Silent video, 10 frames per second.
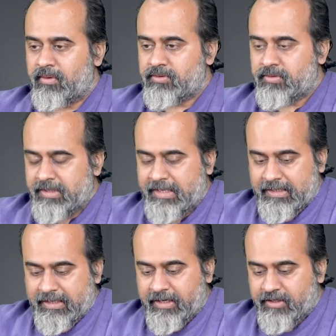So
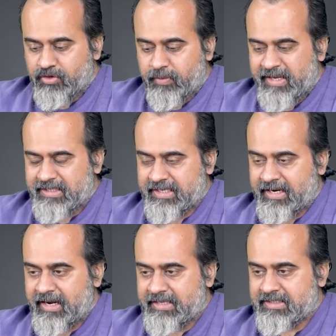there needs to be a
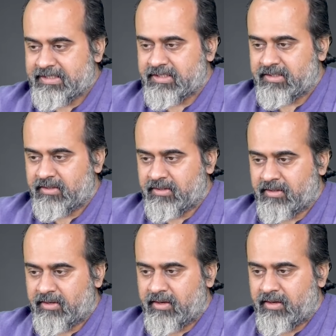channelization.
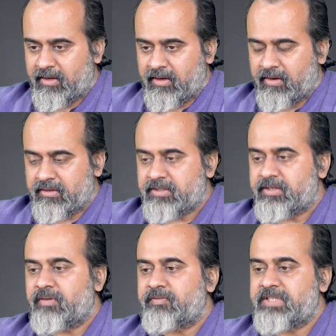Now,
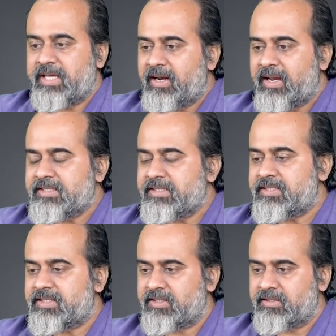instead of
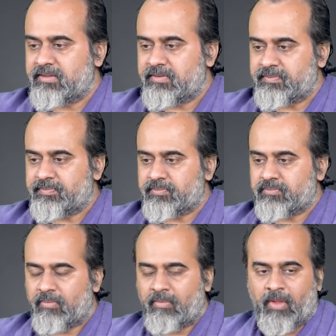channelization,
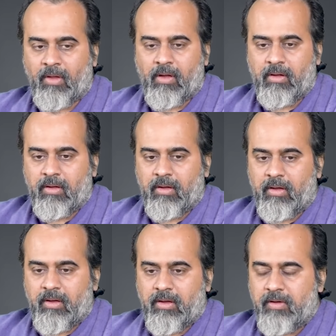
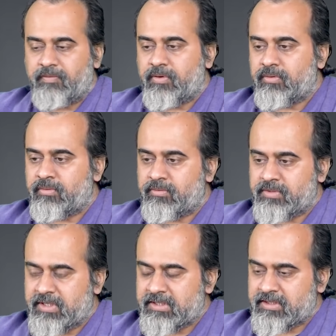if you
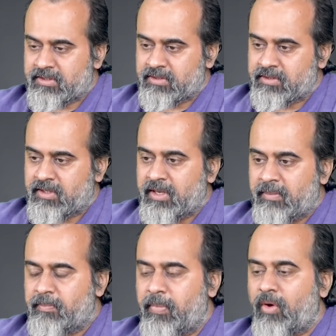just
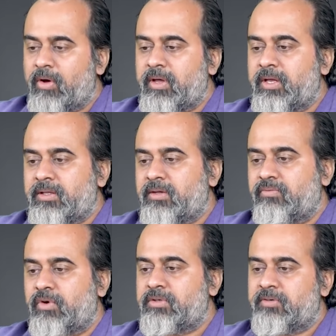keep blocking the
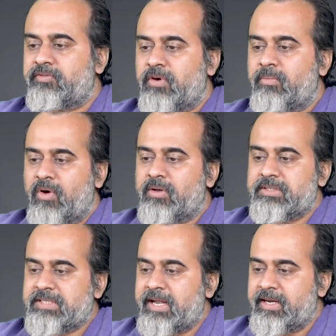water from all
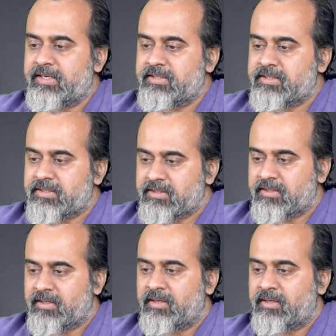sides,